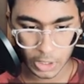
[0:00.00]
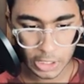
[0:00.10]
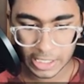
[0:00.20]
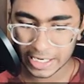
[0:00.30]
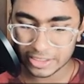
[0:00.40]

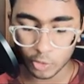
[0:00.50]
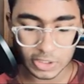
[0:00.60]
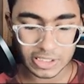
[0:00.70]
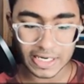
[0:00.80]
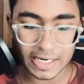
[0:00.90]
It's a
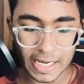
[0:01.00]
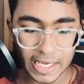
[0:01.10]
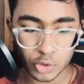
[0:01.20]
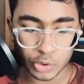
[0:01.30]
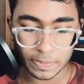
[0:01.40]
one-side
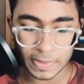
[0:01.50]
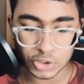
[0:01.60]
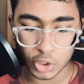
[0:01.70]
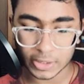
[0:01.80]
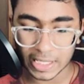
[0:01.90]
attack. You can play
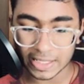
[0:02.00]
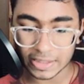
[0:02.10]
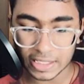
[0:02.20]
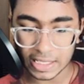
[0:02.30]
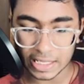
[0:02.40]
short
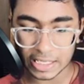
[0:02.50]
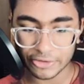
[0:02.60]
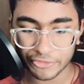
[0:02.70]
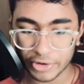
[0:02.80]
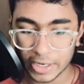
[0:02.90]
castle, a
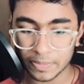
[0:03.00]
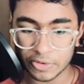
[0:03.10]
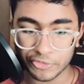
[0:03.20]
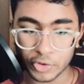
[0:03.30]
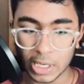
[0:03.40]
five and b
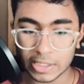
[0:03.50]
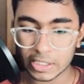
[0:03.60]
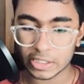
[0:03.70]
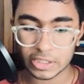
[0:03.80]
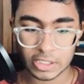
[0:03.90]
four, and
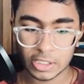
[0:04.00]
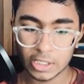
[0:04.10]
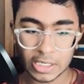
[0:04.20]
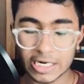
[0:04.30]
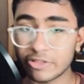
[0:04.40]
it's
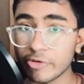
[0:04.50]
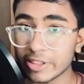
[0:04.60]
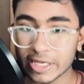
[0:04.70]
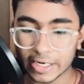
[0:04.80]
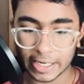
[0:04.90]
it's
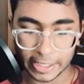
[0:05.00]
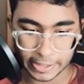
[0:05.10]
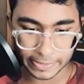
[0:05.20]
one-side attack.